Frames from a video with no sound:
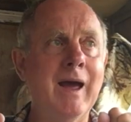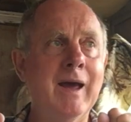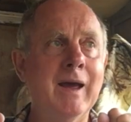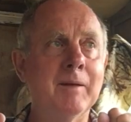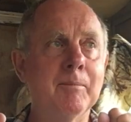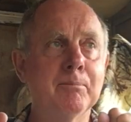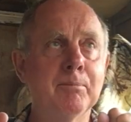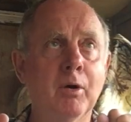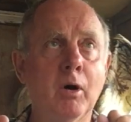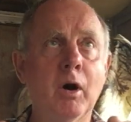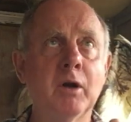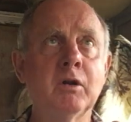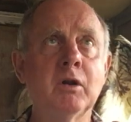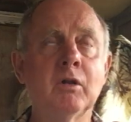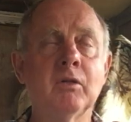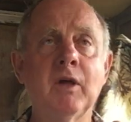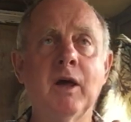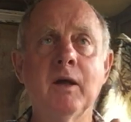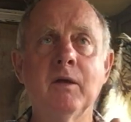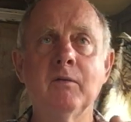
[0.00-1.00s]
and
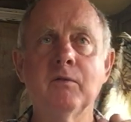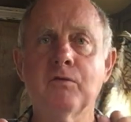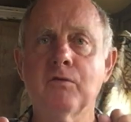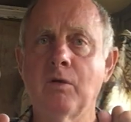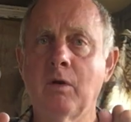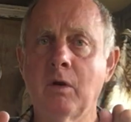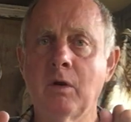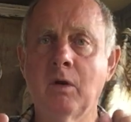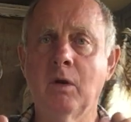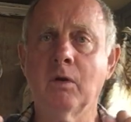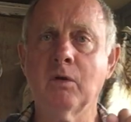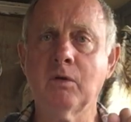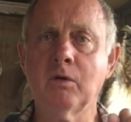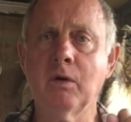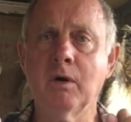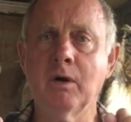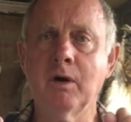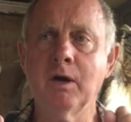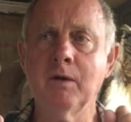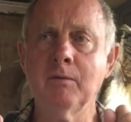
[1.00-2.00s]
ponder that for a long
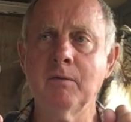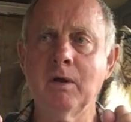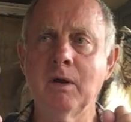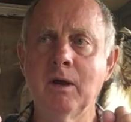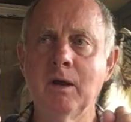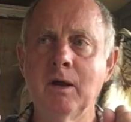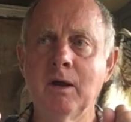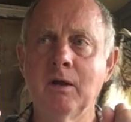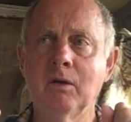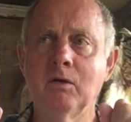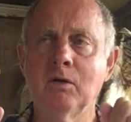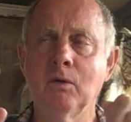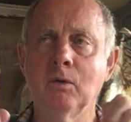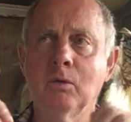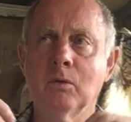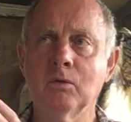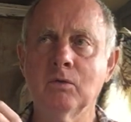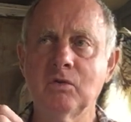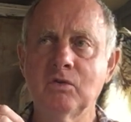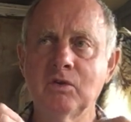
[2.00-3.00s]
time
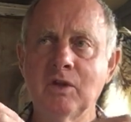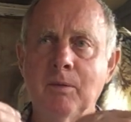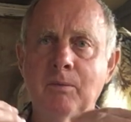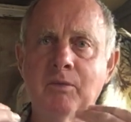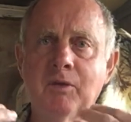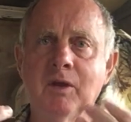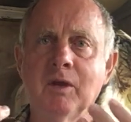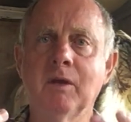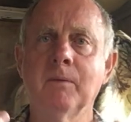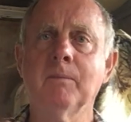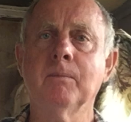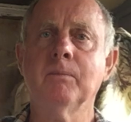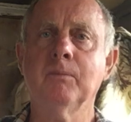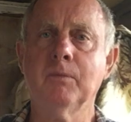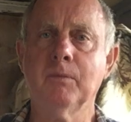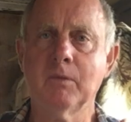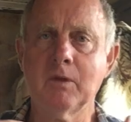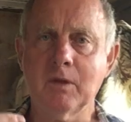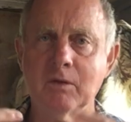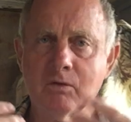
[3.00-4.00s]
until something
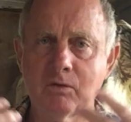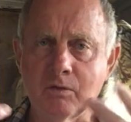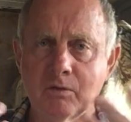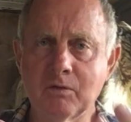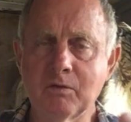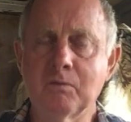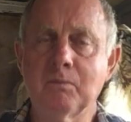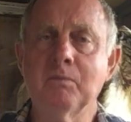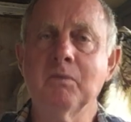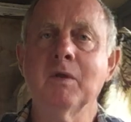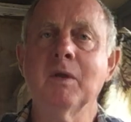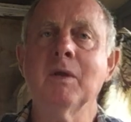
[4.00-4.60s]
sort of